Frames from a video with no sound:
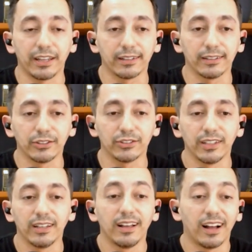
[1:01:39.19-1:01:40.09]
English,
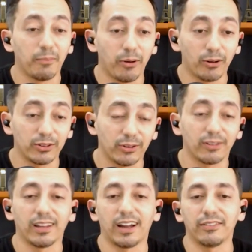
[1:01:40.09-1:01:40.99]
about
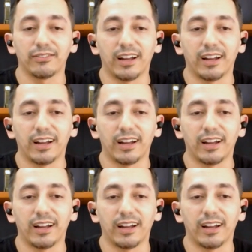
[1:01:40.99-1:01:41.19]
your life.